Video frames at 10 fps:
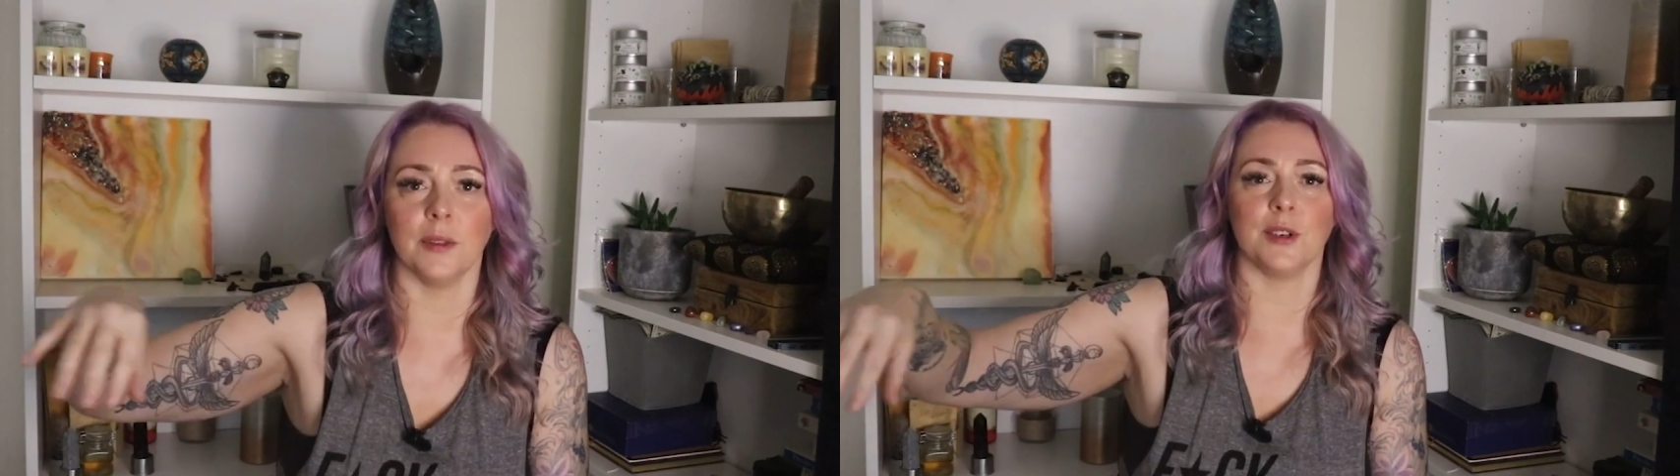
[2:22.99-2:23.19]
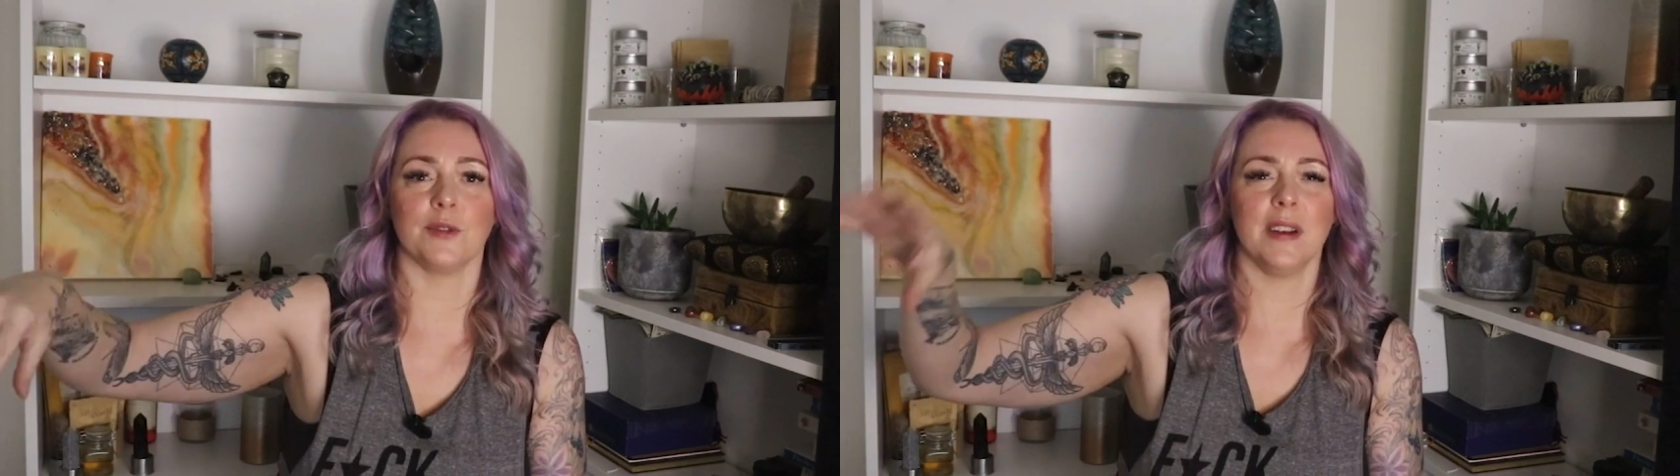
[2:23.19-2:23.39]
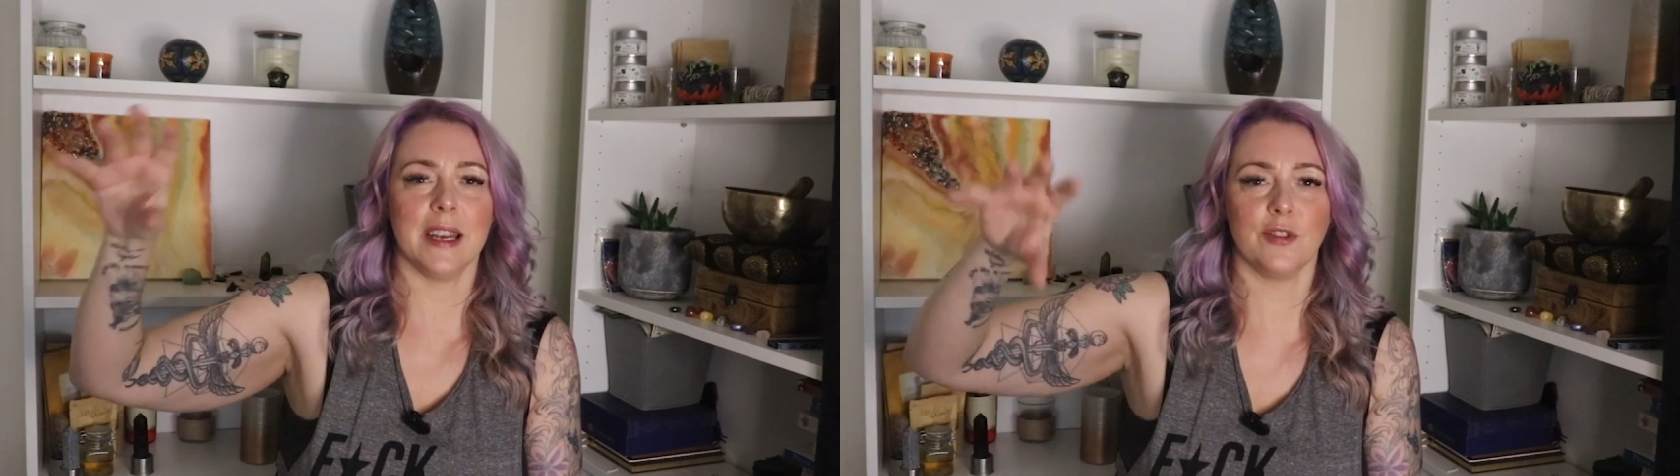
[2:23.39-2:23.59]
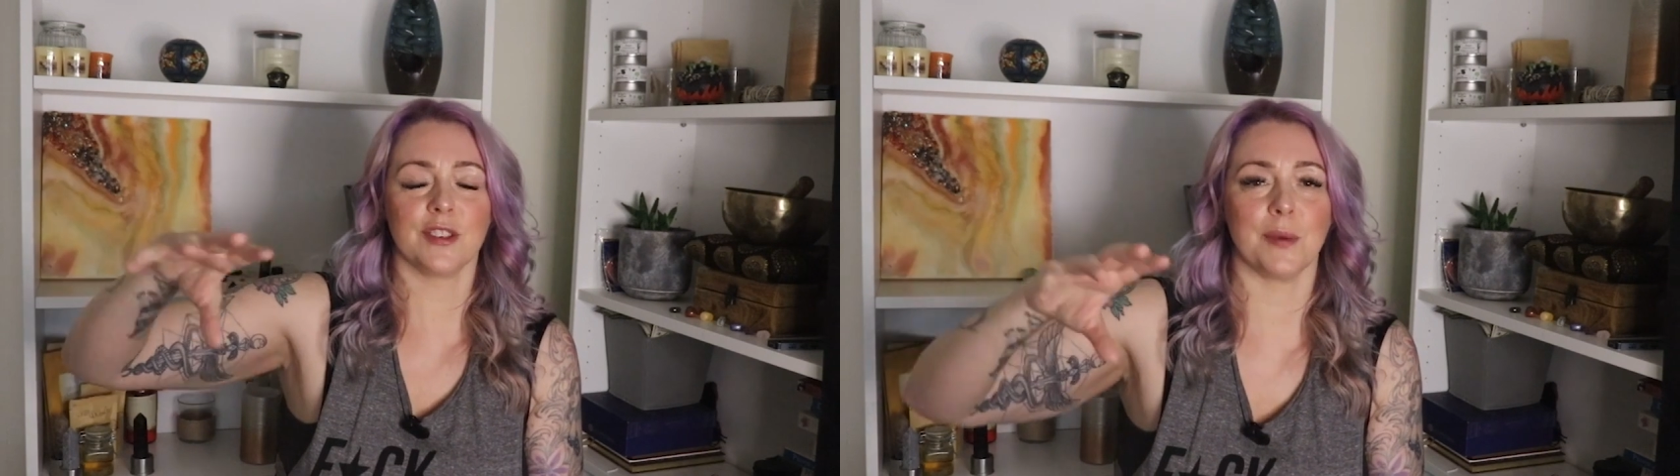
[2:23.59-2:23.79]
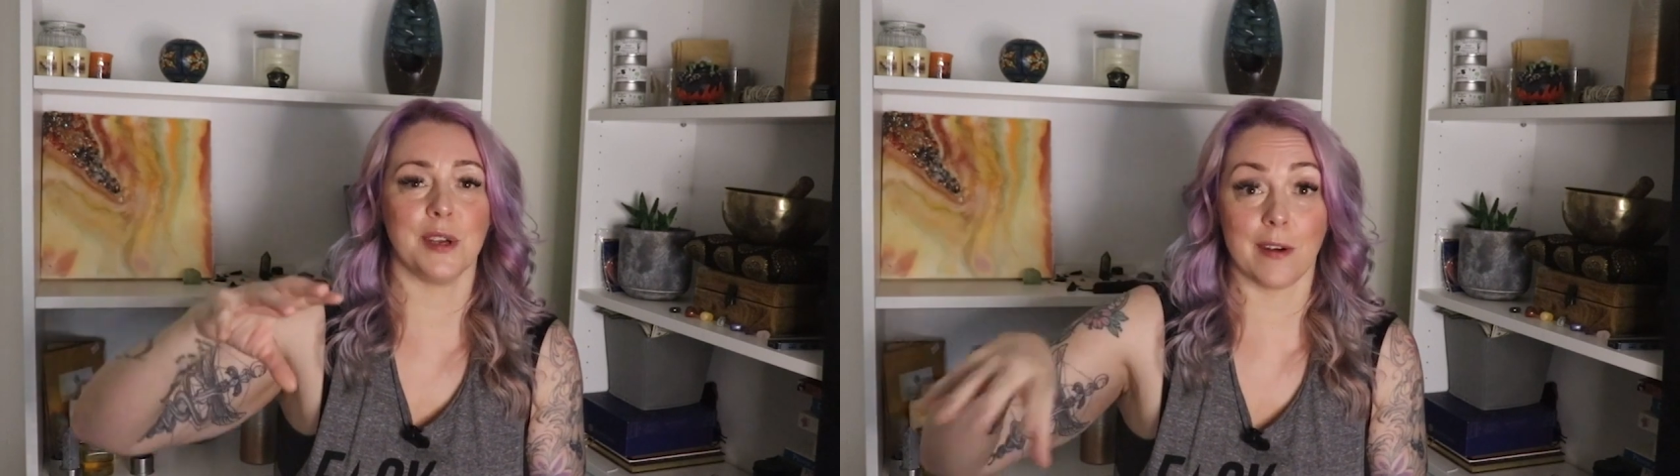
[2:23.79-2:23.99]
which was really
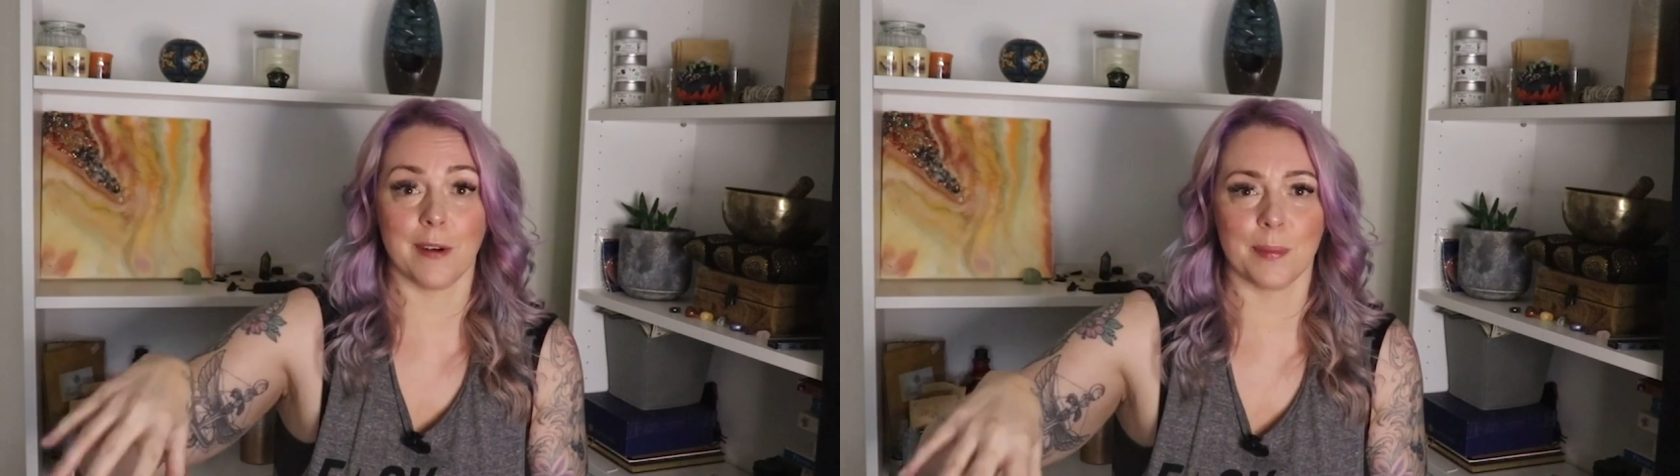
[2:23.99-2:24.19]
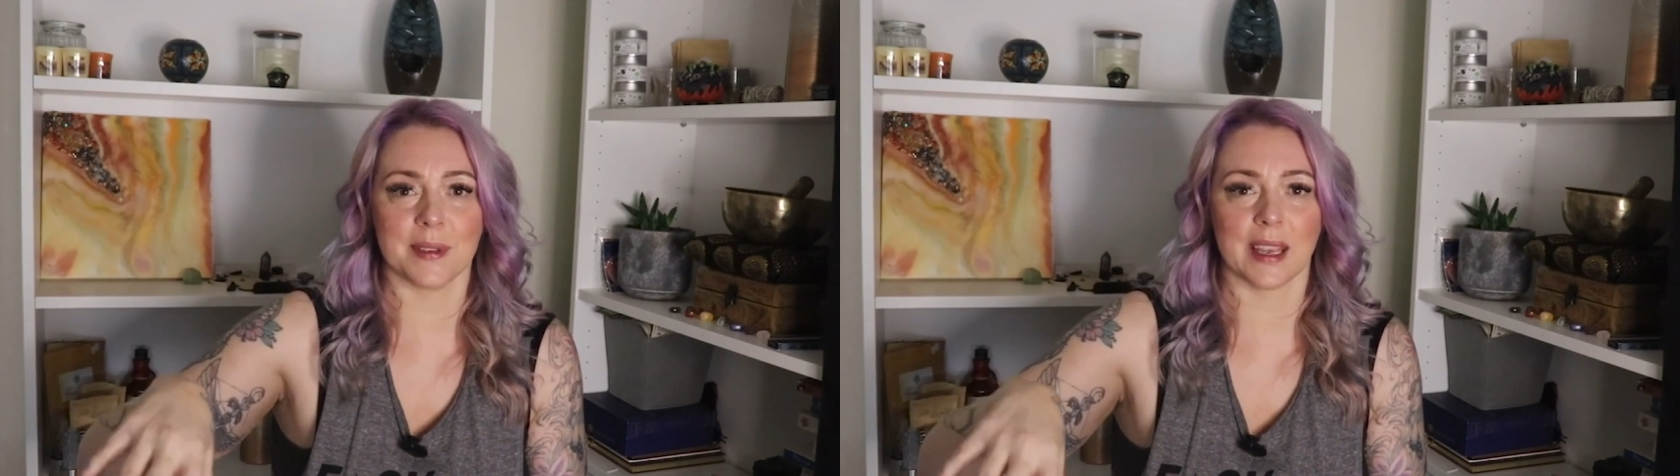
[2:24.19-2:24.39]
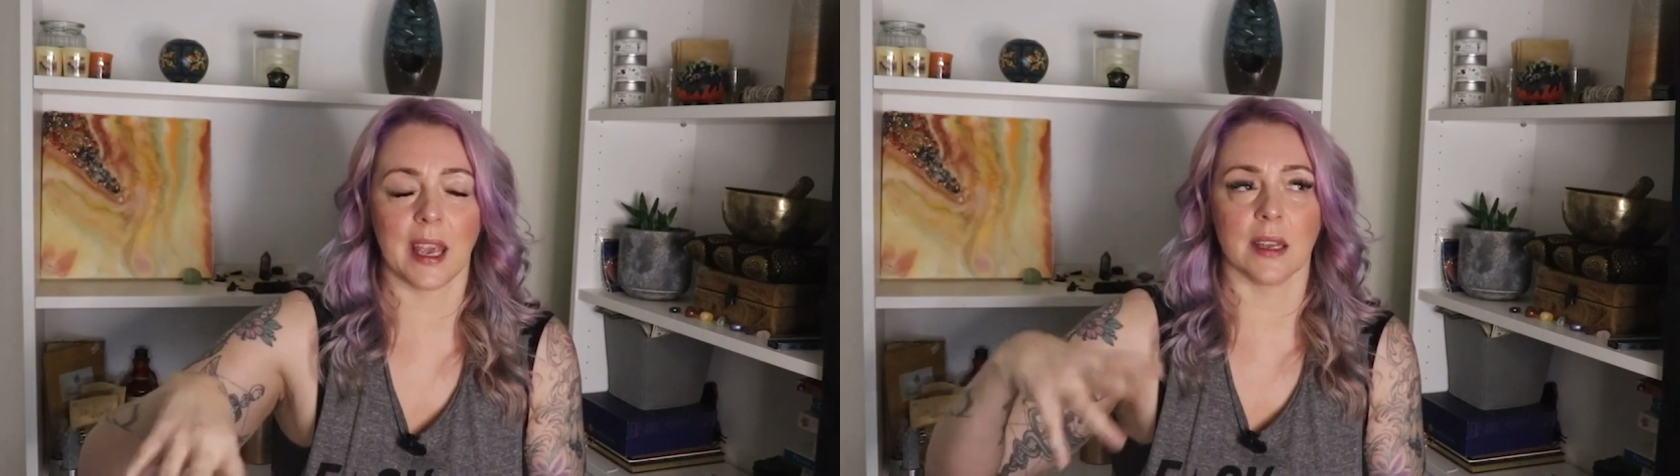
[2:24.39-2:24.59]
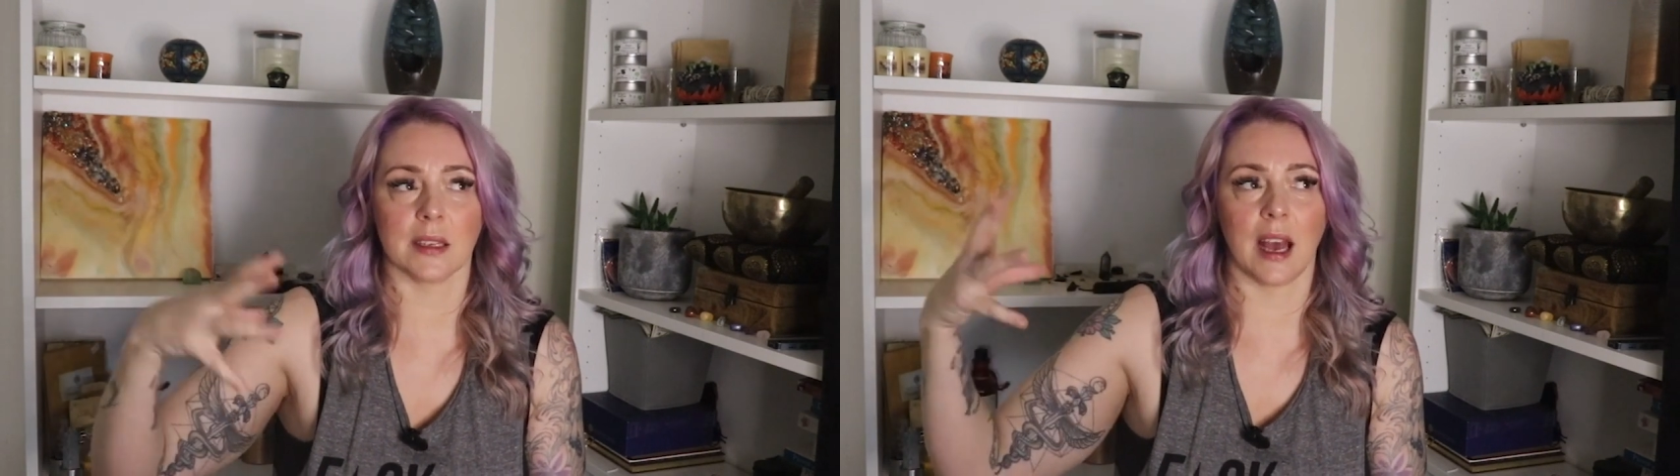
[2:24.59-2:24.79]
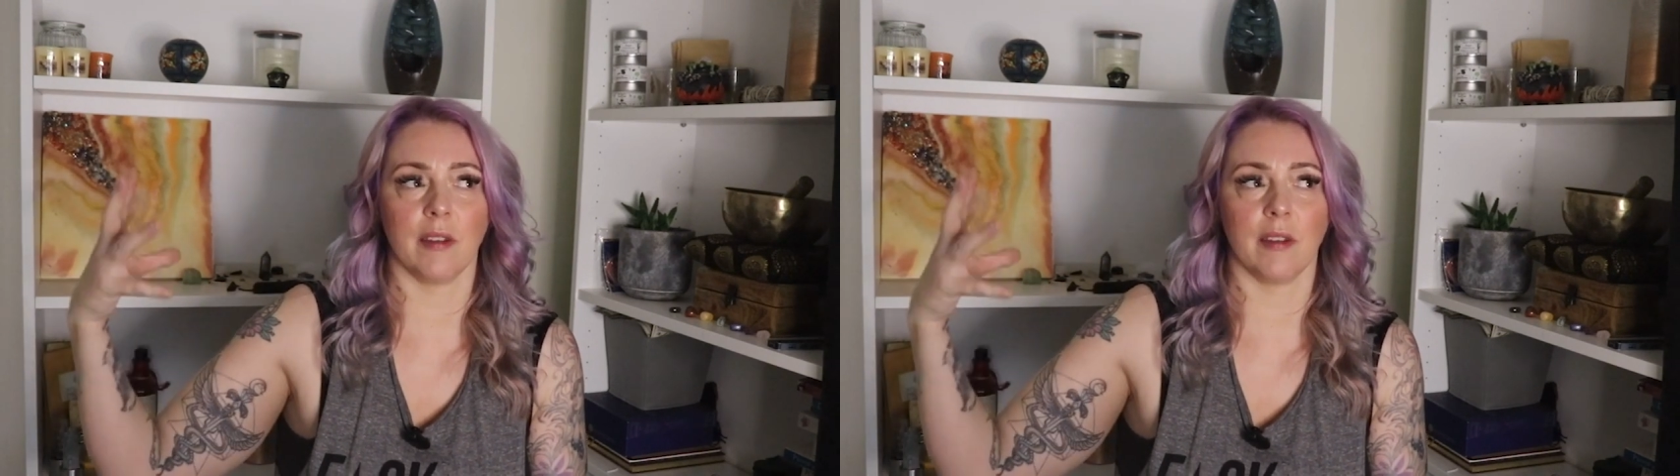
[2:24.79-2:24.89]
interesting when you're growing up as a kid to